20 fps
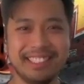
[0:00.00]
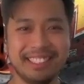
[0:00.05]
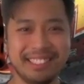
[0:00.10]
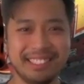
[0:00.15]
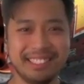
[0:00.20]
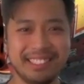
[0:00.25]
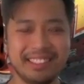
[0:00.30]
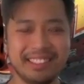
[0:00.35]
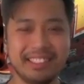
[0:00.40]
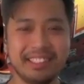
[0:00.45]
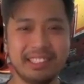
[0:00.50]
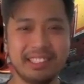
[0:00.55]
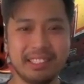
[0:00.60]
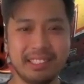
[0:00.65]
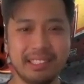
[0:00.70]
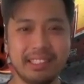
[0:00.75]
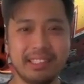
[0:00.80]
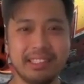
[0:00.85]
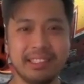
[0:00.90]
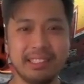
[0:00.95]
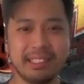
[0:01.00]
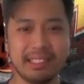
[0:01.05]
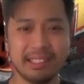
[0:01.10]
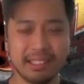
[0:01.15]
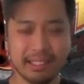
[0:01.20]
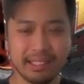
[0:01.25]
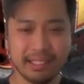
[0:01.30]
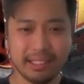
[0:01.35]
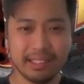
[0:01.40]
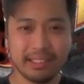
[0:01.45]

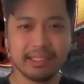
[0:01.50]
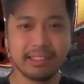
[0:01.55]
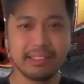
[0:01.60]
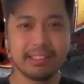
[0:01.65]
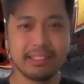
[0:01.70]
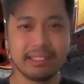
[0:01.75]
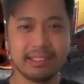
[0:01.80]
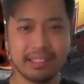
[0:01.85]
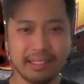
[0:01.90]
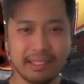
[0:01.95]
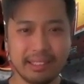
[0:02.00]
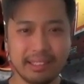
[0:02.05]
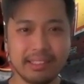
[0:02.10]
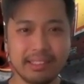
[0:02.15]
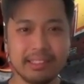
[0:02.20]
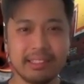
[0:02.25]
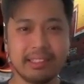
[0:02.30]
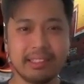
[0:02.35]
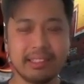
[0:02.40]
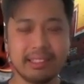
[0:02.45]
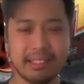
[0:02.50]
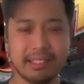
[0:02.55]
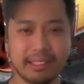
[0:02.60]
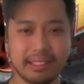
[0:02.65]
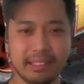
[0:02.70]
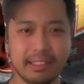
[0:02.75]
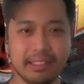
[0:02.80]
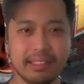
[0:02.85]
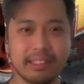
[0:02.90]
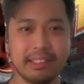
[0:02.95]

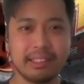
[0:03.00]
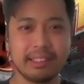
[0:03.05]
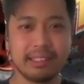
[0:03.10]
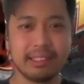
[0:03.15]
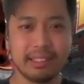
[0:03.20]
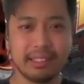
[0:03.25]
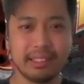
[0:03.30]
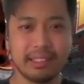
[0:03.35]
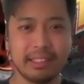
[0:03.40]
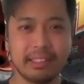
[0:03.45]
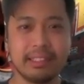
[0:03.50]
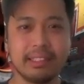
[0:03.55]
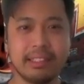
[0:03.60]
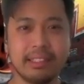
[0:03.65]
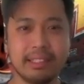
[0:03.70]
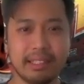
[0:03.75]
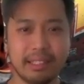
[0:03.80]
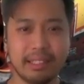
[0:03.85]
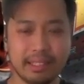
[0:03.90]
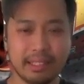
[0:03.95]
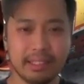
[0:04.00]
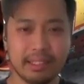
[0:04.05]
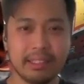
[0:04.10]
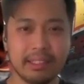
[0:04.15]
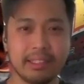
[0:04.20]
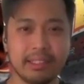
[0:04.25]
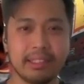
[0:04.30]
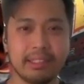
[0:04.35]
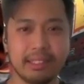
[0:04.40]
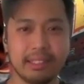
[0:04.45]

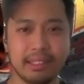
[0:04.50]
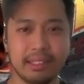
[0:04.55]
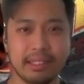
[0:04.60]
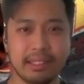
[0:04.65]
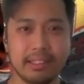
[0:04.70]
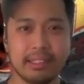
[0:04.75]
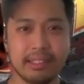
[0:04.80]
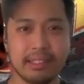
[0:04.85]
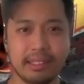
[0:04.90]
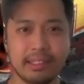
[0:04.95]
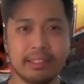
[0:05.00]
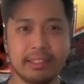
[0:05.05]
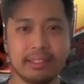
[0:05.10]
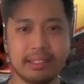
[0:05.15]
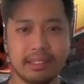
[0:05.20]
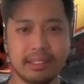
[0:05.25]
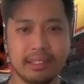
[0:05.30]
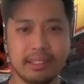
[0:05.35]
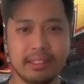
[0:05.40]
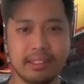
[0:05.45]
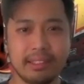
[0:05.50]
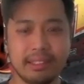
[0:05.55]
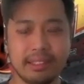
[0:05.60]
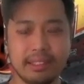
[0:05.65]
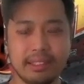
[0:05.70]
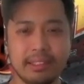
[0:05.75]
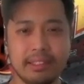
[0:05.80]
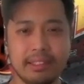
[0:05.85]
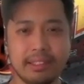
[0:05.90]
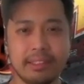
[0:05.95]

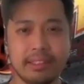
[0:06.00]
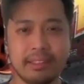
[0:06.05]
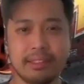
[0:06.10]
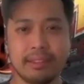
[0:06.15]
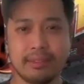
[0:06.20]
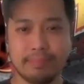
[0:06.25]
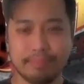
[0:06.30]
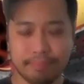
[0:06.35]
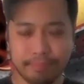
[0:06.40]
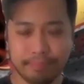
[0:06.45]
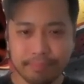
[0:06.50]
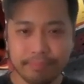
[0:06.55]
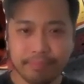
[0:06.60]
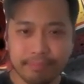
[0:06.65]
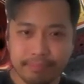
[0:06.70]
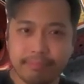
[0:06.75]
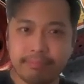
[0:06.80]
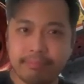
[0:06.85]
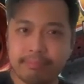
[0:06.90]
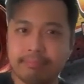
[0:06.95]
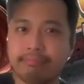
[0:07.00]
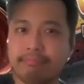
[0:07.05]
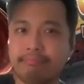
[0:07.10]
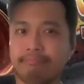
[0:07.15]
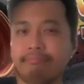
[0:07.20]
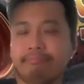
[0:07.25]
(silent)